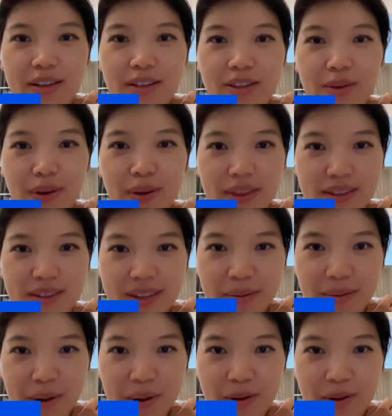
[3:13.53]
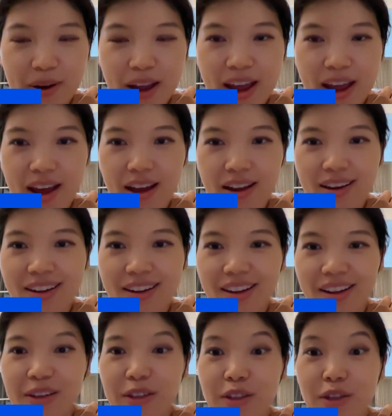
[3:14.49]
doing the demo and
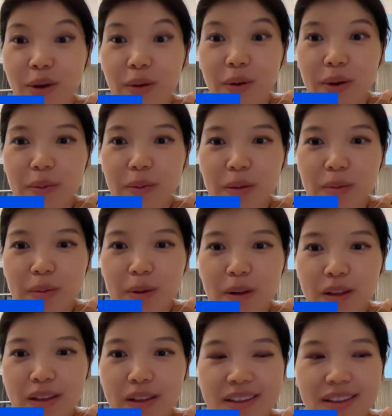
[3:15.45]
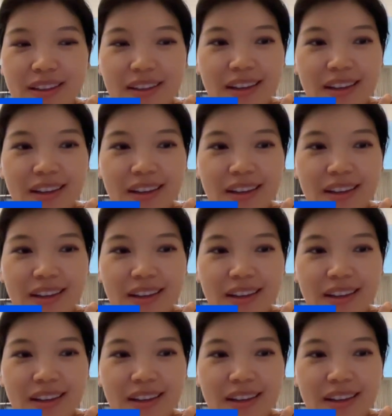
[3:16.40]
like showing people